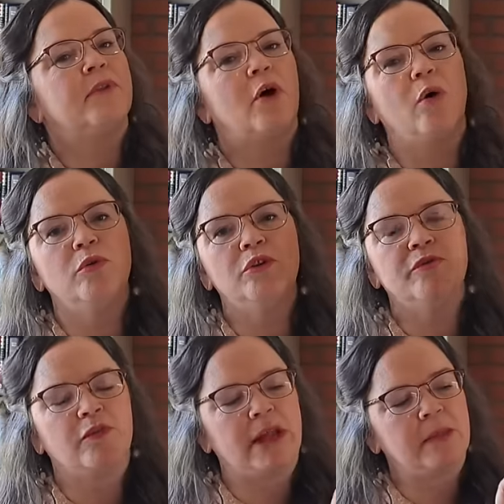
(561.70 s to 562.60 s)
Older
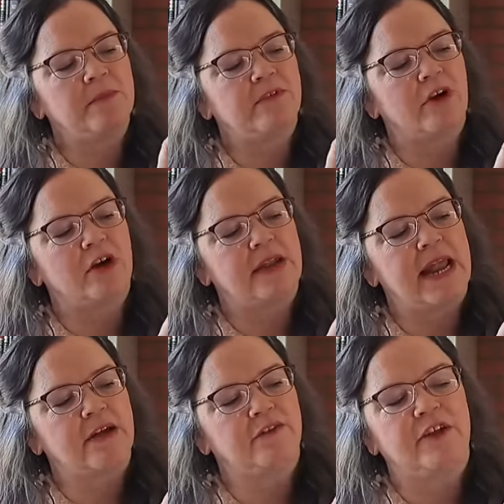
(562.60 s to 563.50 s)
frames are
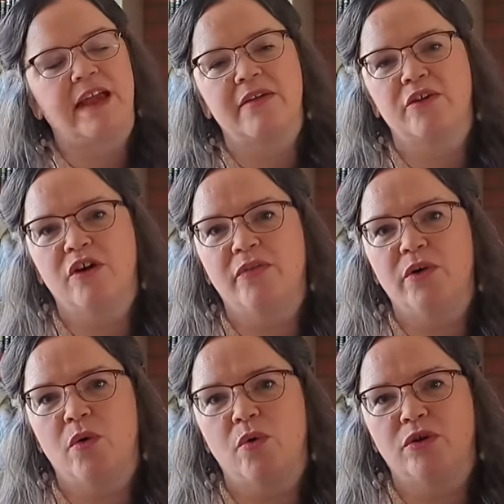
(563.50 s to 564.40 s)
nailed together on the
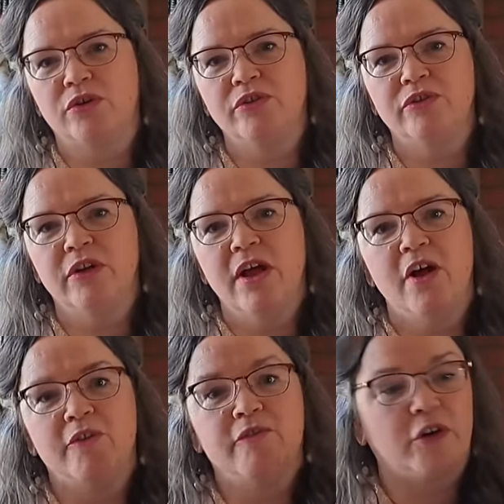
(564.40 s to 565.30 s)
corners
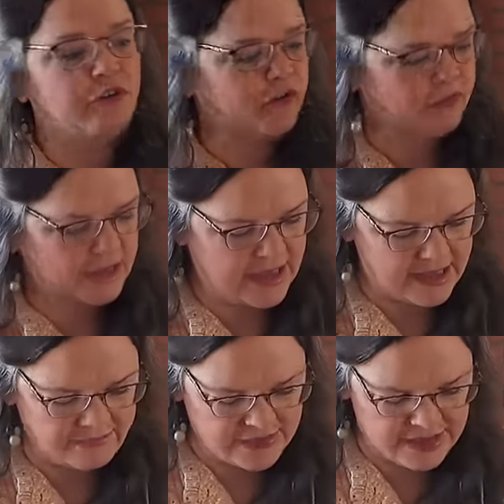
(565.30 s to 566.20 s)
versus
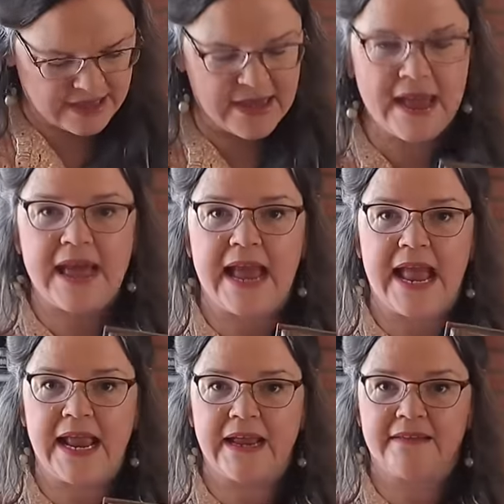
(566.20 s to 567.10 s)
having
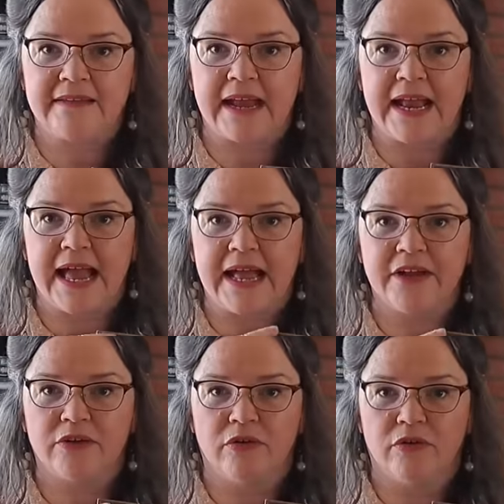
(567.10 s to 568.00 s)
a
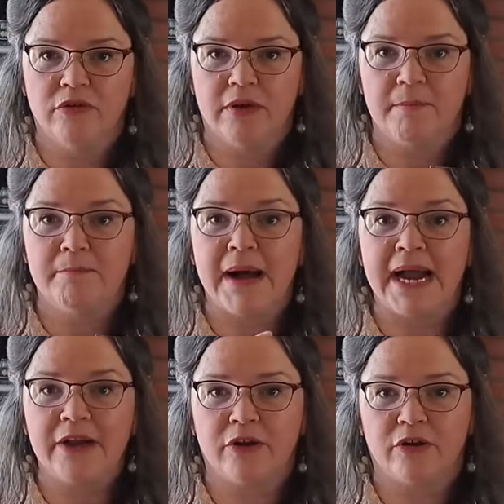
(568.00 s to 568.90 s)
diagonal
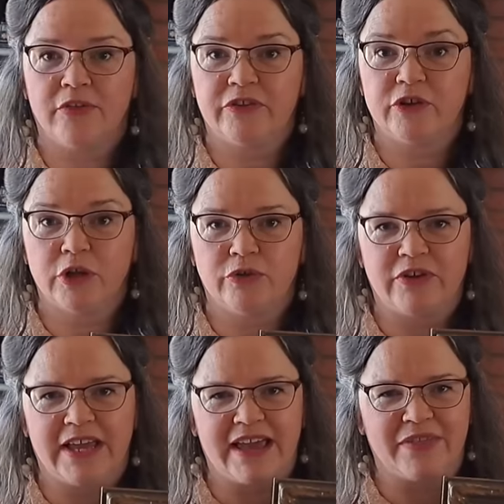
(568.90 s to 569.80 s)
miter that's glued
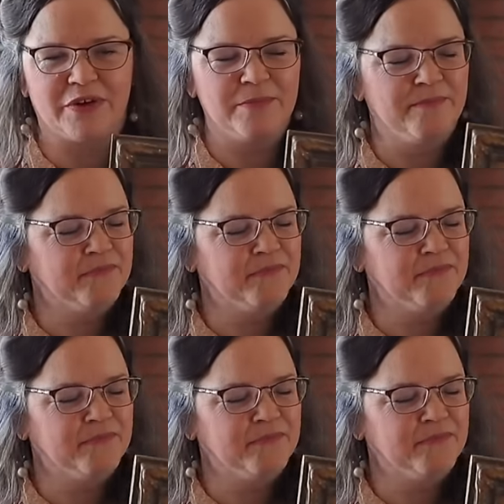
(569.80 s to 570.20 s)
together.